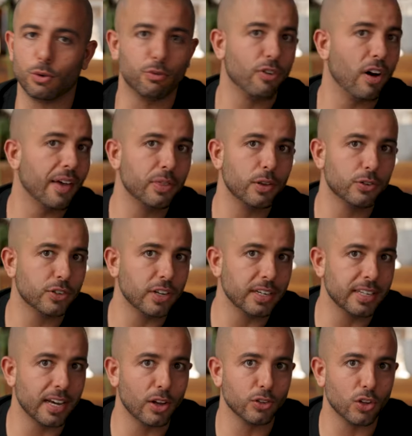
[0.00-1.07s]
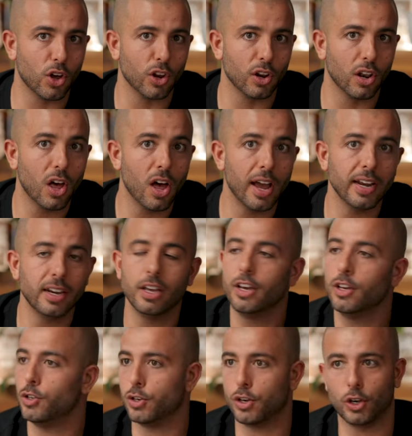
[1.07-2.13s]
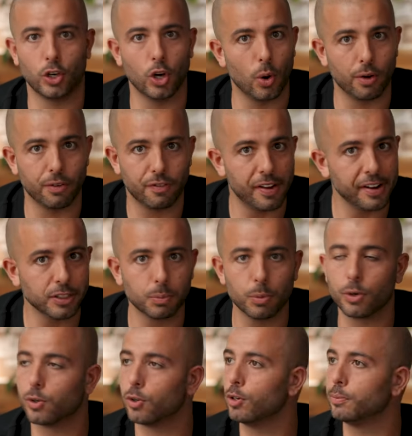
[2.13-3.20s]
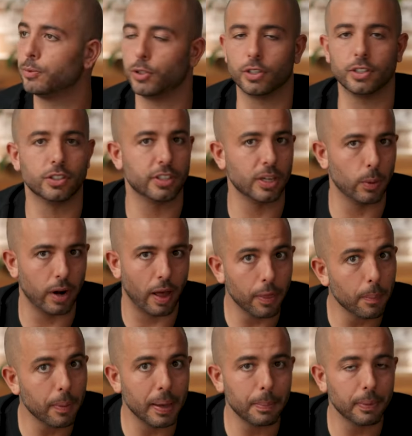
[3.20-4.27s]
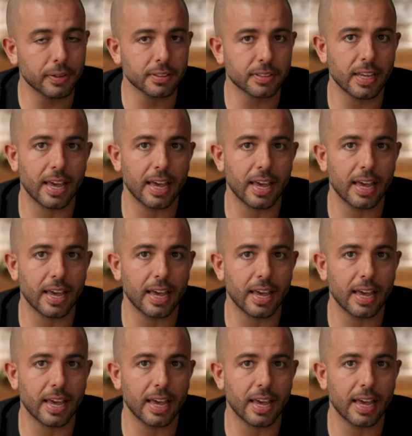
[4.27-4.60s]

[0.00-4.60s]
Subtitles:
You can find those details online. You can go on Facebook groups. You can see what other people are